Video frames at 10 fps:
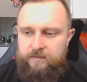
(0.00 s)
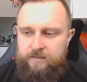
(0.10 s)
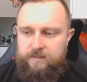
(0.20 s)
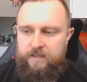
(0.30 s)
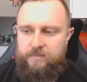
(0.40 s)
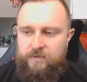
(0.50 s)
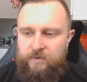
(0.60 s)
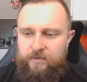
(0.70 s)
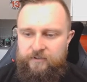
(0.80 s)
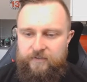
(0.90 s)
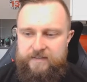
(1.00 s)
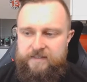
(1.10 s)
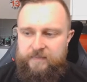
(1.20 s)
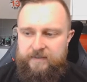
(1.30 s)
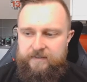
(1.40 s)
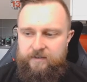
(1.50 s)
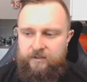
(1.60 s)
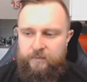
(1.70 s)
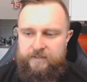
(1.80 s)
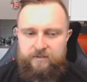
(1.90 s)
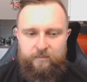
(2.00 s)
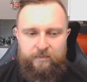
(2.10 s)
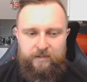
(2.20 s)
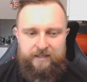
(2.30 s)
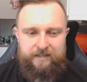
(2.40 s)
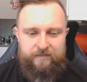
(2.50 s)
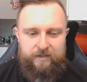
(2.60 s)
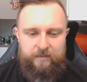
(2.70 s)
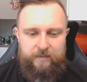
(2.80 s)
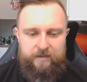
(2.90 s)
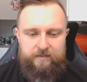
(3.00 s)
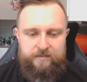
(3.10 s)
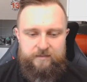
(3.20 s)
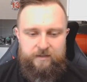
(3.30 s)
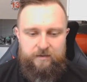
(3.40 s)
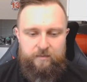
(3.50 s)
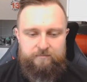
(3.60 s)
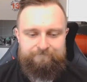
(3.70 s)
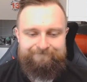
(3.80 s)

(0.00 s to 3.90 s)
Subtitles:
Seems unaffected by the knock, but he's not playing very well. So,